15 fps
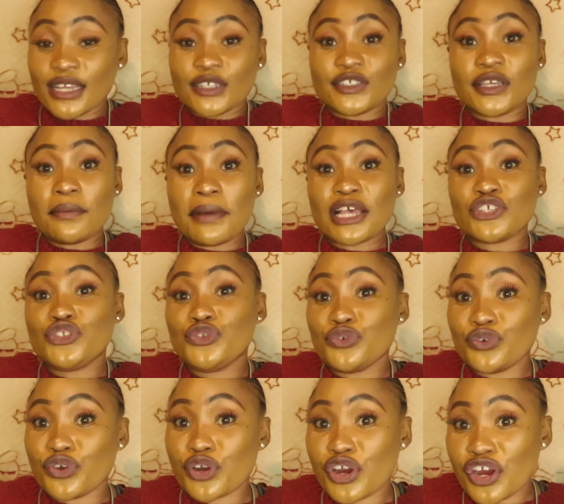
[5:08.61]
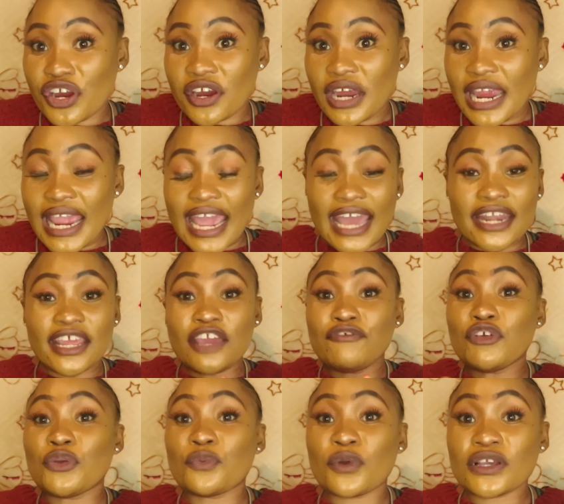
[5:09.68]
She must do her, and if
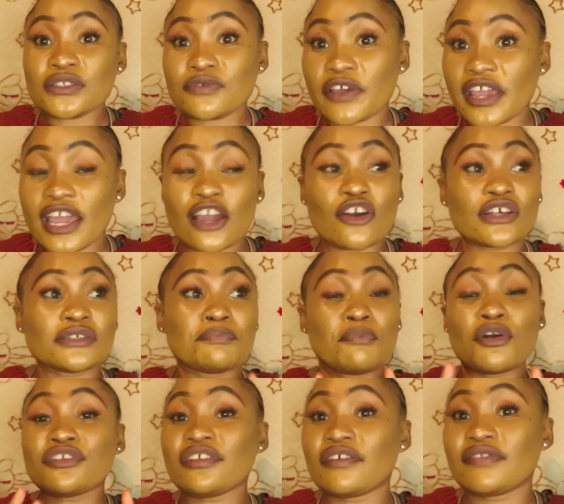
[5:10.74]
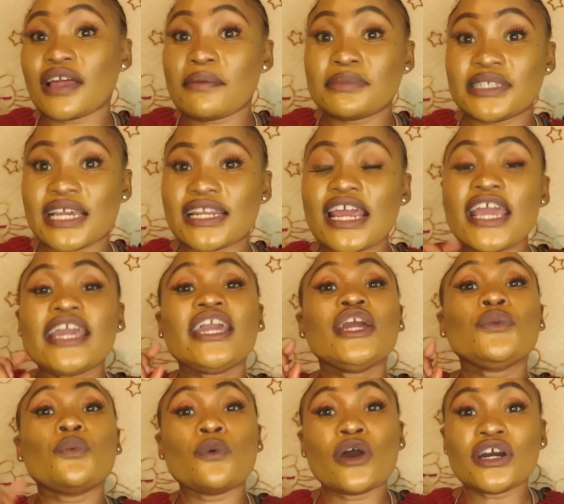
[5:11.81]
it works for her, because both of them said
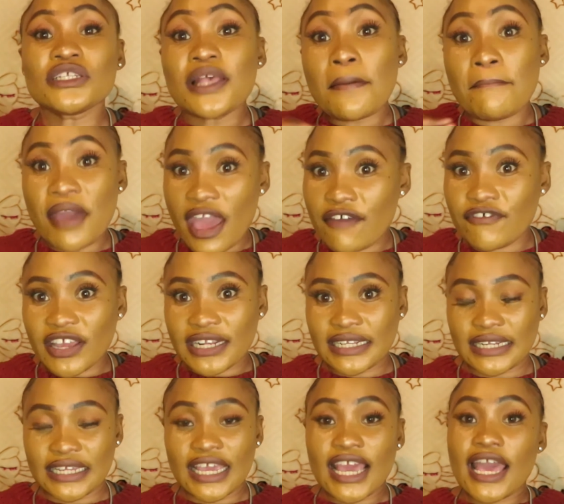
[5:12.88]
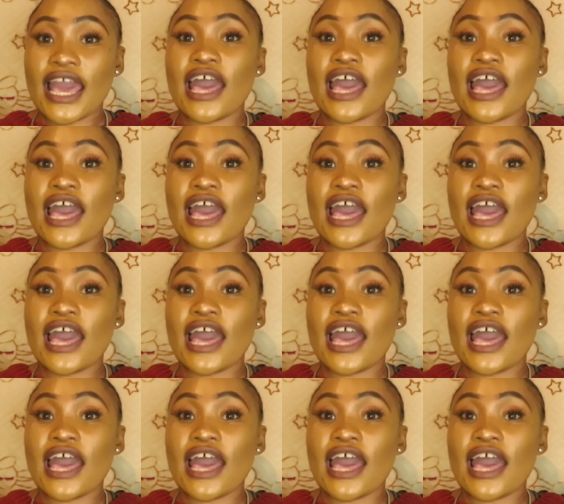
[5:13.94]
it works perfectly.